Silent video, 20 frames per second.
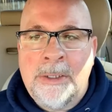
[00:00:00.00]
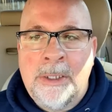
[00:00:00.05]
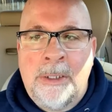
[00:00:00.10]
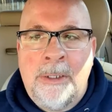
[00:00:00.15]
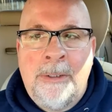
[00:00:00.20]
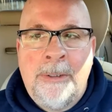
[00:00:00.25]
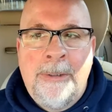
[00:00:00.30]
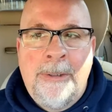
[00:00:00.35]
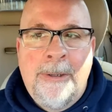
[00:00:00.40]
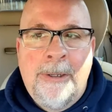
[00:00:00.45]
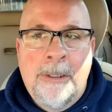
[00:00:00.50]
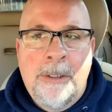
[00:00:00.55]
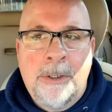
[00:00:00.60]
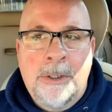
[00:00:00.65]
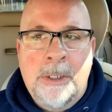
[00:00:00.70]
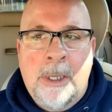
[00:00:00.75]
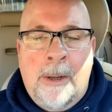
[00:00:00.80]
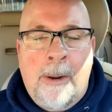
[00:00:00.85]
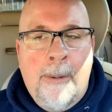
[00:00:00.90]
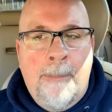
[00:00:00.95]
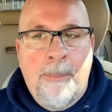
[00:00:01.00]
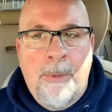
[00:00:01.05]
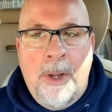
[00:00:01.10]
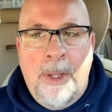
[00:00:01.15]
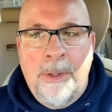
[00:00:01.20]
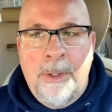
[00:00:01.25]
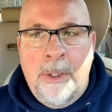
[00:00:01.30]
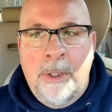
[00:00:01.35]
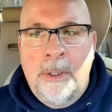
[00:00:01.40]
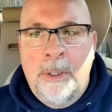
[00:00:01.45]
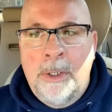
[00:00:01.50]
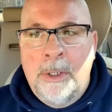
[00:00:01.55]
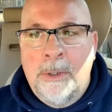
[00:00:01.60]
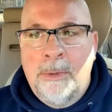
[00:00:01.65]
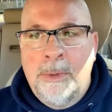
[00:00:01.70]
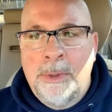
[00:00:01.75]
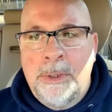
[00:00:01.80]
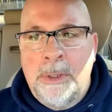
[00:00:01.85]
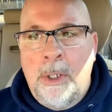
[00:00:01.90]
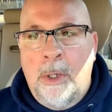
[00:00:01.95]
and it looks like her brother
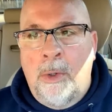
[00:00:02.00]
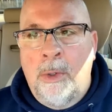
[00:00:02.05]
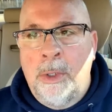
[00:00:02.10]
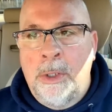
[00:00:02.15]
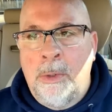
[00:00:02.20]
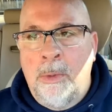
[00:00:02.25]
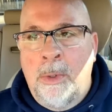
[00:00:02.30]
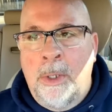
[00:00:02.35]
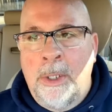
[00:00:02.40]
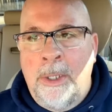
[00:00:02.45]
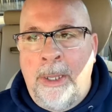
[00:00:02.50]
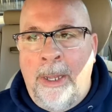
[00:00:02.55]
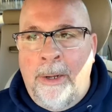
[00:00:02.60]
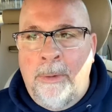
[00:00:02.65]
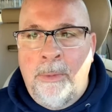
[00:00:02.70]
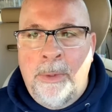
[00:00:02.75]
was the only one that,